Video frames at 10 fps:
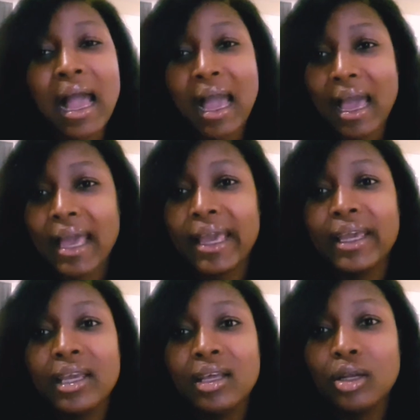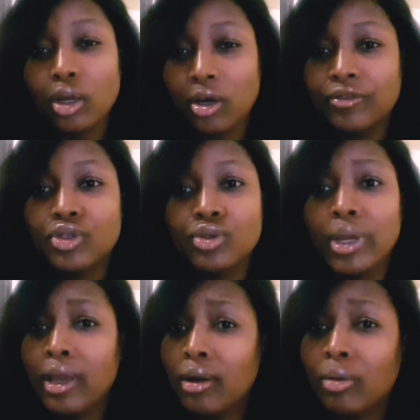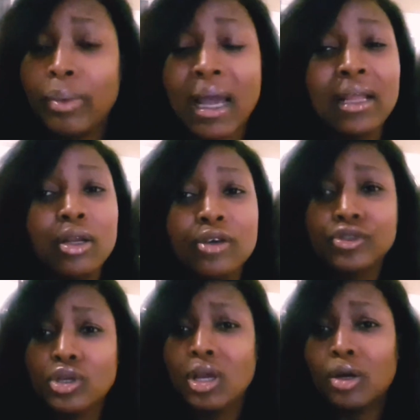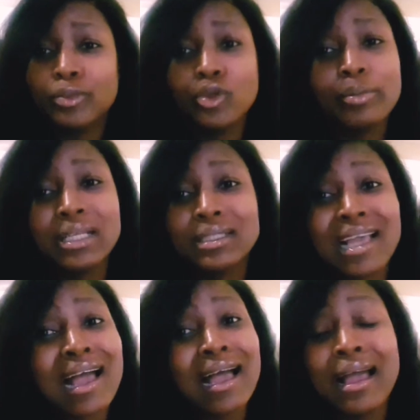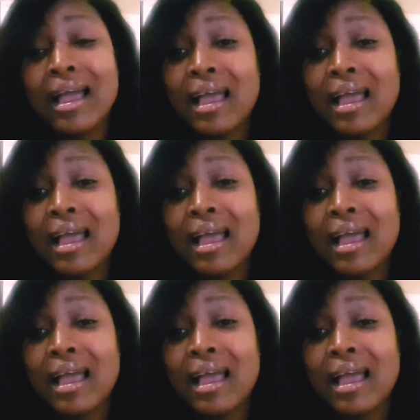I love to help. I love to help no matter